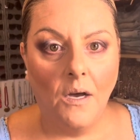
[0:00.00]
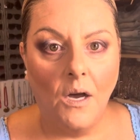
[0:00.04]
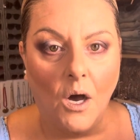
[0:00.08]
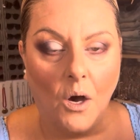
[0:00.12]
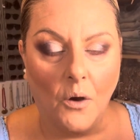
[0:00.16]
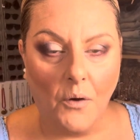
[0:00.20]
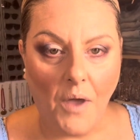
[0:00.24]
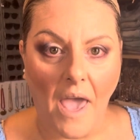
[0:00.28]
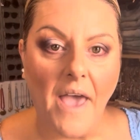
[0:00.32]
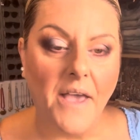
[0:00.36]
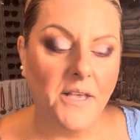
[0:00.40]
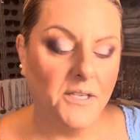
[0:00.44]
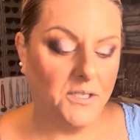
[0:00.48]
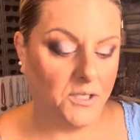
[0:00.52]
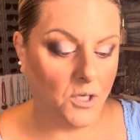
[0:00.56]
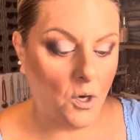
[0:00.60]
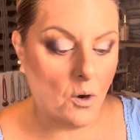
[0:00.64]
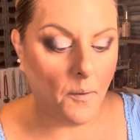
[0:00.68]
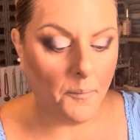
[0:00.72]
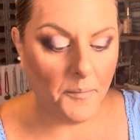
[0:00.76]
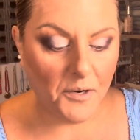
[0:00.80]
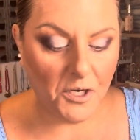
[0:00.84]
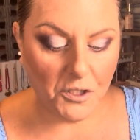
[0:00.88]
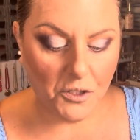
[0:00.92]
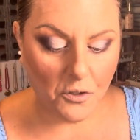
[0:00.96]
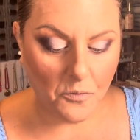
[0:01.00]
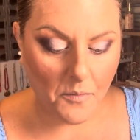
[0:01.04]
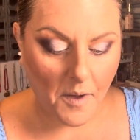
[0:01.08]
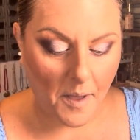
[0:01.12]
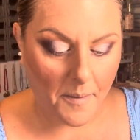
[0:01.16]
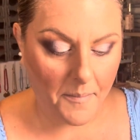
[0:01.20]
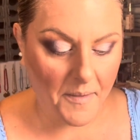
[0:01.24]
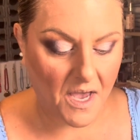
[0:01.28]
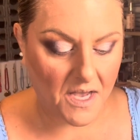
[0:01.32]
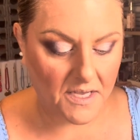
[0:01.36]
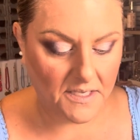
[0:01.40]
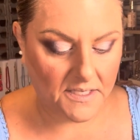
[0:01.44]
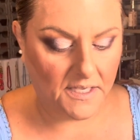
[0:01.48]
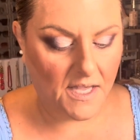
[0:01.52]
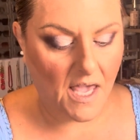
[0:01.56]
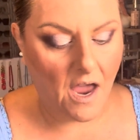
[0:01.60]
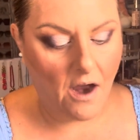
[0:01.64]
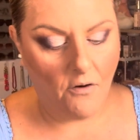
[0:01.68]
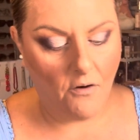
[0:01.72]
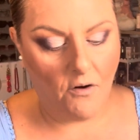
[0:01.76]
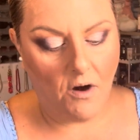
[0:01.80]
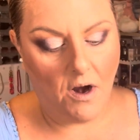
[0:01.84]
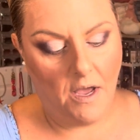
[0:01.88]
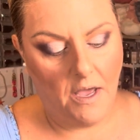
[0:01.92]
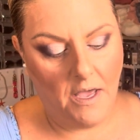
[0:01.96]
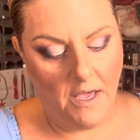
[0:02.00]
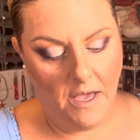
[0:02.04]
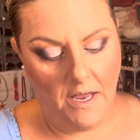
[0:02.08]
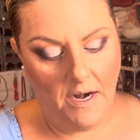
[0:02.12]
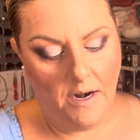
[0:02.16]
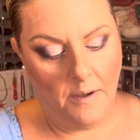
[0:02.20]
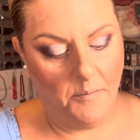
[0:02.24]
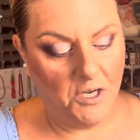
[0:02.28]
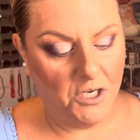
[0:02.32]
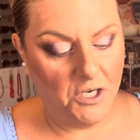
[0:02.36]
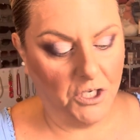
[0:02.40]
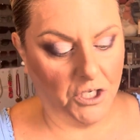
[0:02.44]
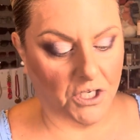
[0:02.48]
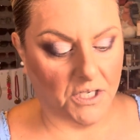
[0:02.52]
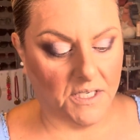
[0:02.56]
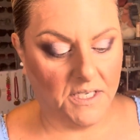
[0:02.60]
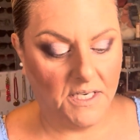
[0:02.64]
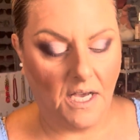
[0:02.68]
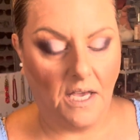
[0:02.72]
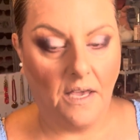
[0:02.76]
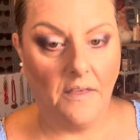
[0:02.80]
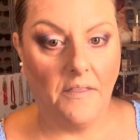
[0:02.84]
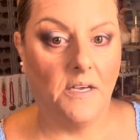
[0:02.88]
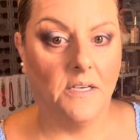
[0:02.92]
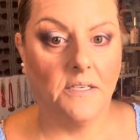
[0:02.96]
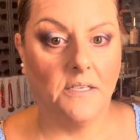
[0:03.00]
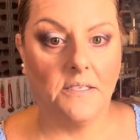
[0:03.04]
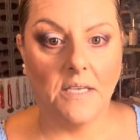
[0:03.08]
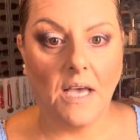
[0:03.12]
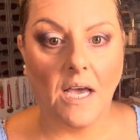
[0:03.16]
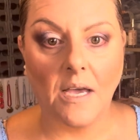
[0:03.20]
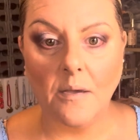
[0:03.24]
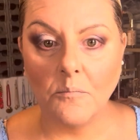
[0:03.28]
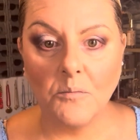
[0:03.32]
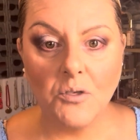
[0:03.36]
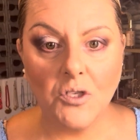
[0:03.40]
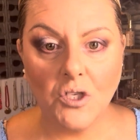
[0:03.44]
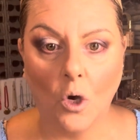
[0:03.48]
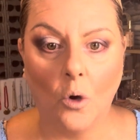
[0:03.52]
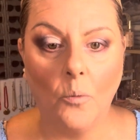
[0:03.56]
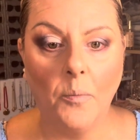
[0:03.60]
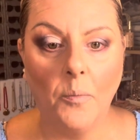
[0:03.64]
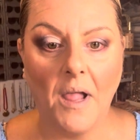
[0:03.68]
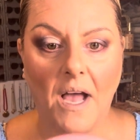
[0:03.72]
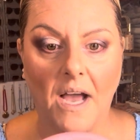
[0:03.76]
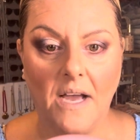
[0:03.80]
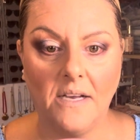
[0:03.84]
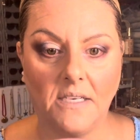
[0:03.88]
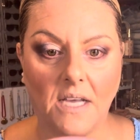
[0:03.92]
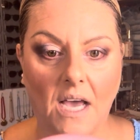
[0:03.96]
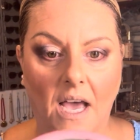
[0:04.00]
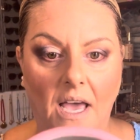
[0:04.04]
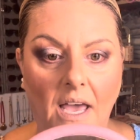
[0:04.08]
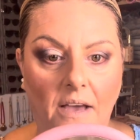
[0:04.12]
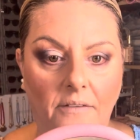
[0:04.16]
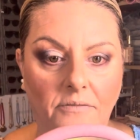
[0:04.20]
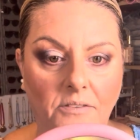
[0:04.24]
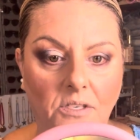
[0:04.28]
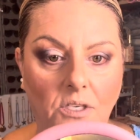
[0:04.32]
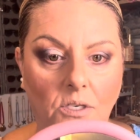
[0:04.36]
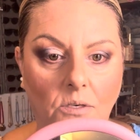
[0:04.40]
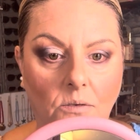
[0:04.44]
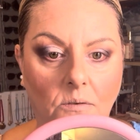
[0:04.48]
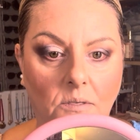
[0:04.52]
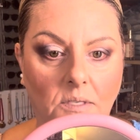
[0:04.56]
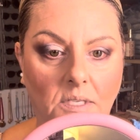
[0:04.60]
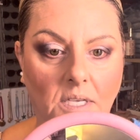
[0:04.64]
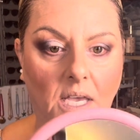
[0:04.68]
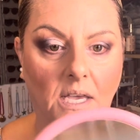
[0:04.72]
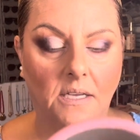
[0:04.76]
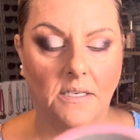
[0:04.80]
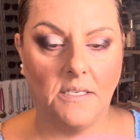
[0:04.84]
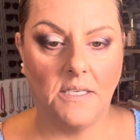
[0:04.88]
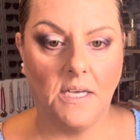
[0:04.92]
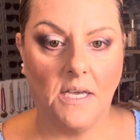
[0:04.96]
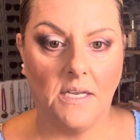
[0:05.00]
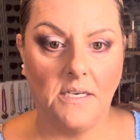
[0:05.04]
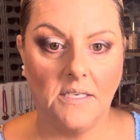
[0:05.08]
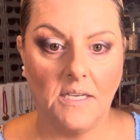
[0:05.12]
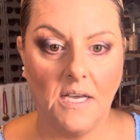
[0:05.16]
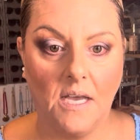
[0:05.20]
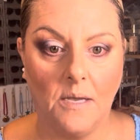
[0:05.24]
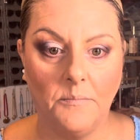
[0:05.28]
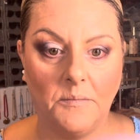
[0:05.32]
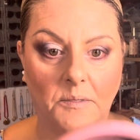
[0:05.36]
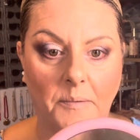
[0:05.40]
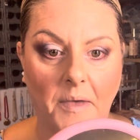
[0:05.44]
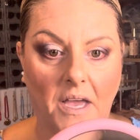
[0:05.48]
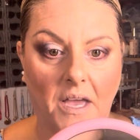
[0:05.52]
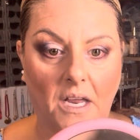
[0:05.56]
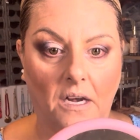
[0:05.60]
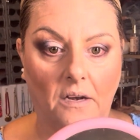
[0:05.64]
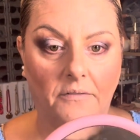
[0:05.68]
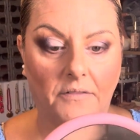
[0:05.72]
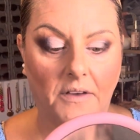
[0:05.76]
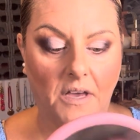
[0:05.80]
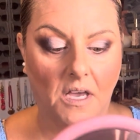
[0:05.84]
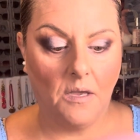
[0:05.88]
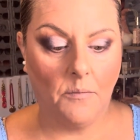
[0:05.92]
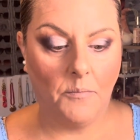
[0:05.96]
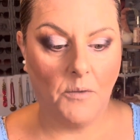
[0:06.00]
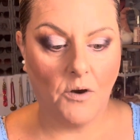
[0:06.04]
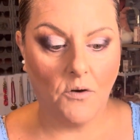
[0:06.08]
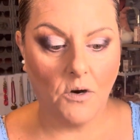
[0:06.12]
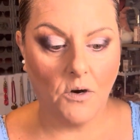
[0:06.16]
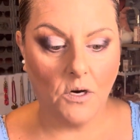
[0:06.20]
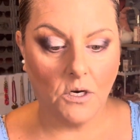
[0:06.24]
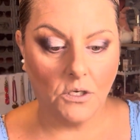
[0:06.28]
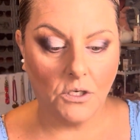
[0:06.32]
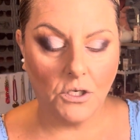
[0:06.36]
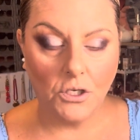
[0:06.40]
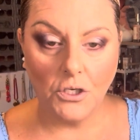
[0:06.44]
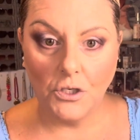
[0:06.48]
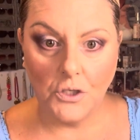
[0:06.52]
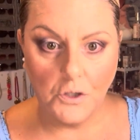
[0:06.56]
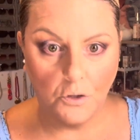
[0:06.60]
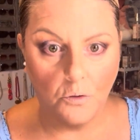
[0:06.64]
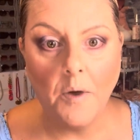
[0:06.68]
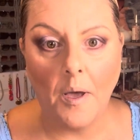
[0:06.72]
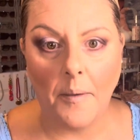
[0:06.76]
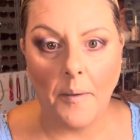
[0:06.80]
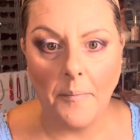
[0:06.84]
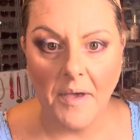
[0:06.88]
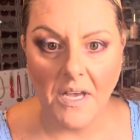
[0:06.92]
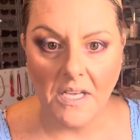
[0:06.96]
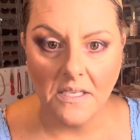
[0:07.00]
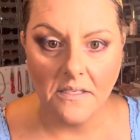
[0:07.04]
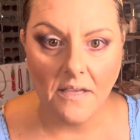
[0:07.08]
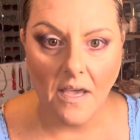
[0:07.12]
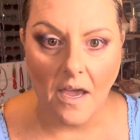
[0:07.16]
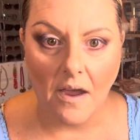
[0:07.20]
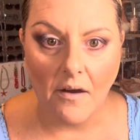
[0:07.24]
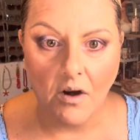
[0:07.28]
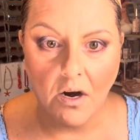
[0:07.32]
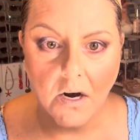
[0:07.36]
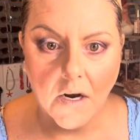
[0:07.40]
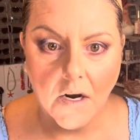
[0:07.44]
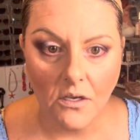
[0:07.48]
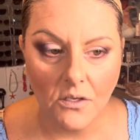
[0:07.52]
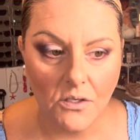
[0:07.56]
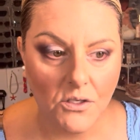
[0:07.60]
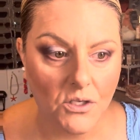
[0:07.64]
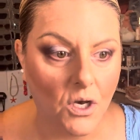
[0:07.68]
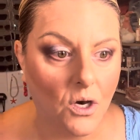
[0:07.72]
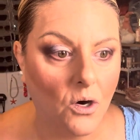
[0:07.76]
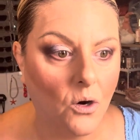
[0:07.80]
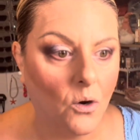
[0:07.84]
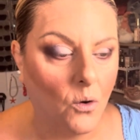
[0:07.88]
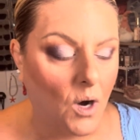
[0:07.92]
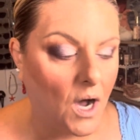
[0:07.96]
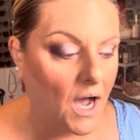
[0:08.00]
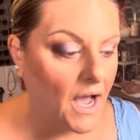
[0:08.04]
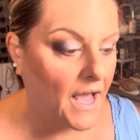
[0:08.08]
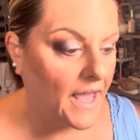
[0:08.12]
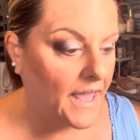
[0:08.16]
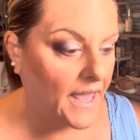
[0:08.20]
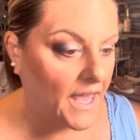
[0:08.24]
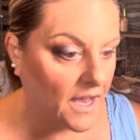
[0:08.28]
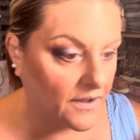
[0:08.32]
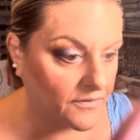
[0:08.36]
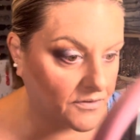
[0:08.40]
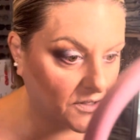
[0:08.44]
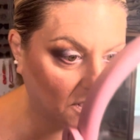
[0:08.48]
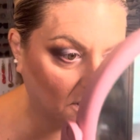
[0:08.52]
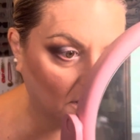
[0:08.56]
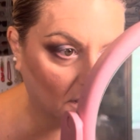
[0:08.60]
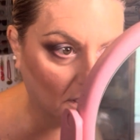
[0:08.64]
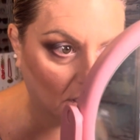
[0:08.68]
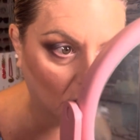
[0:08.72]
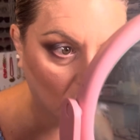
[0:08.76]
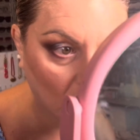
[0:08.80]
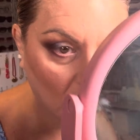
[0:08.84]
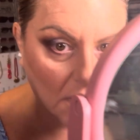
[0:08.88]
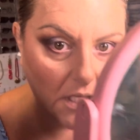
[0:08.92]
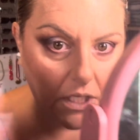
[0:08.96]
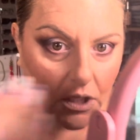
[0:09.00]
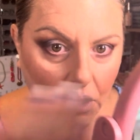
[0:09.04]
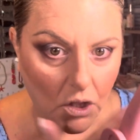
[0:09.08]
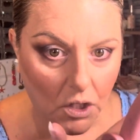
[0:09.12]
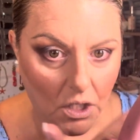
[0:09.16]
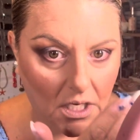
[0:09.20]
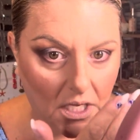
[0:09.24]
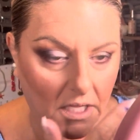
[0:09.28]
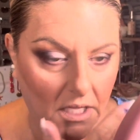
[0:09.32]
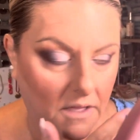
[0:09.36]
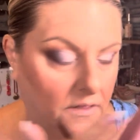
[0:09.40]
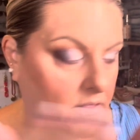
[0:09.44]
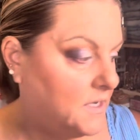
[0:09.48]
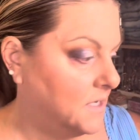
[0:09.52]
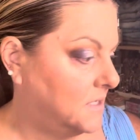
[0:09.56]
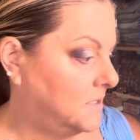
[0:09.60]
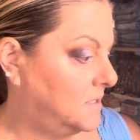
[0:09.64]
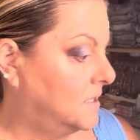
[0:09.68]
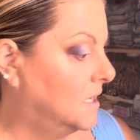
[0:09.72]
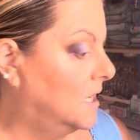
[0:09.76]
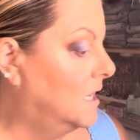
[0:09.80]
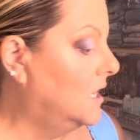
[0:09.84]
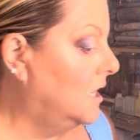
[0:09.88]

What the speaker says: Okay, so I'm going to do my mascara, and I'm going to just tell you this. I'm so blind. I have to use a 10 times magnifying mirror to do my mascara. So I have to literally look in this.